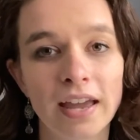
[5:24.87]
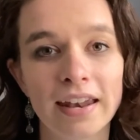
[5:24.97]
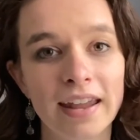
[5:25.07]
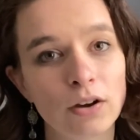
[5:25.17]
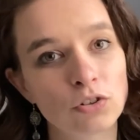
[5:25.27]

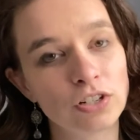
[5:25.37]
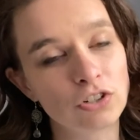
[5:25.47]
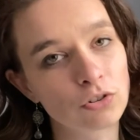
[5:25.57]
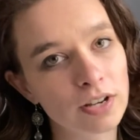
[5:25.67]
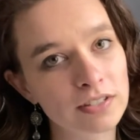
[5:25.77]
and now she
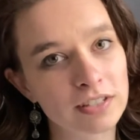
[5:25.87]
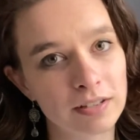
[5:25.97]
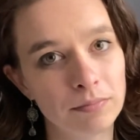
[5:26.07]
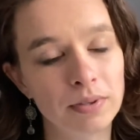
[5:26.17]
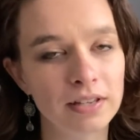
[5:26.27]
trusts
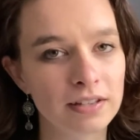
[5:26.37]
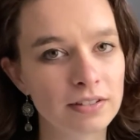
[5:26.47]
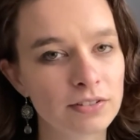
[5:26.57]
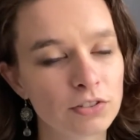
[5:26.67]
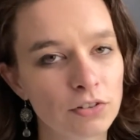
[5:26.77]
him
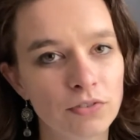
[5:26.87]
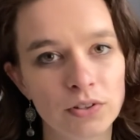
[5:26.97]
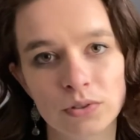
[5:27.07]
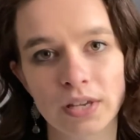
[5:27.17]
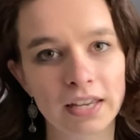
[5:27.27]
because she
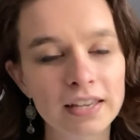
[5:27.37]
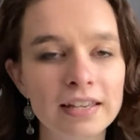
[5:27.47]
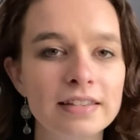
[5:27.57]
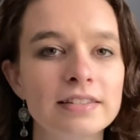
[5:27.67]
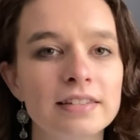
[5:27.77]
feels like
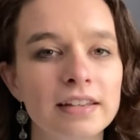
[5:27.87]
he